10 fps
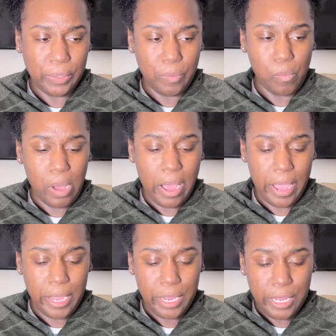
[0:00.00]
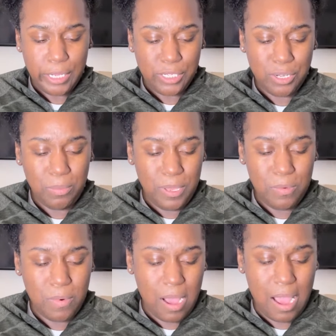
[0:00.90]
Why? Show me
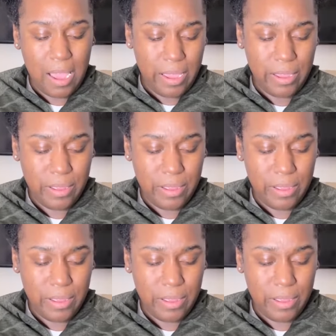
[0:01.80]
why.